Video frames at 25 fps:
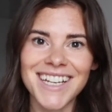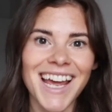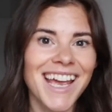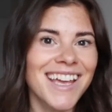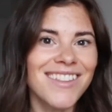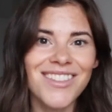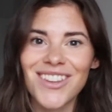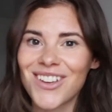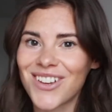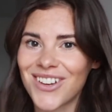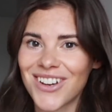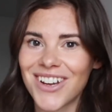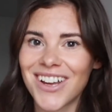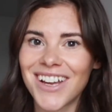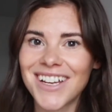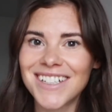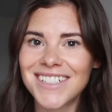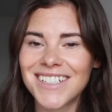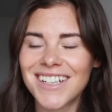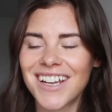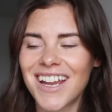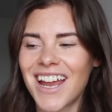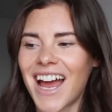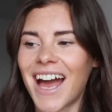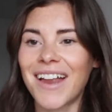Take the
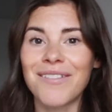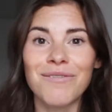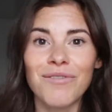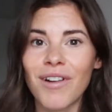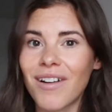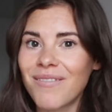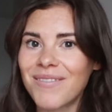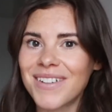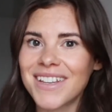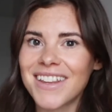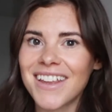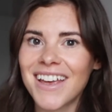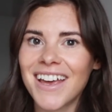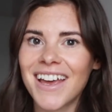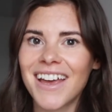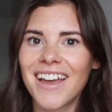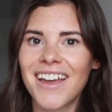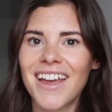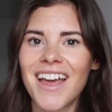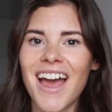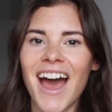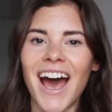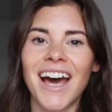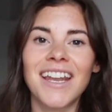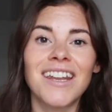good and run with it
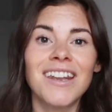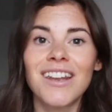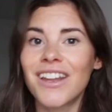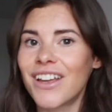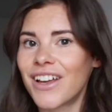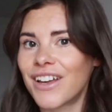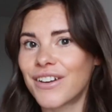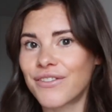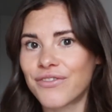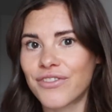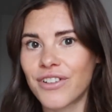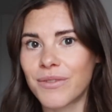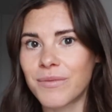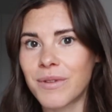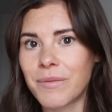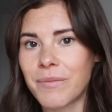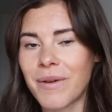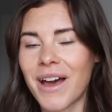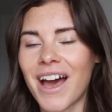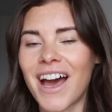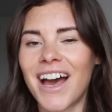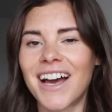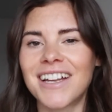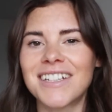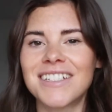and learn from the
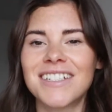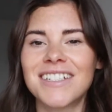bad.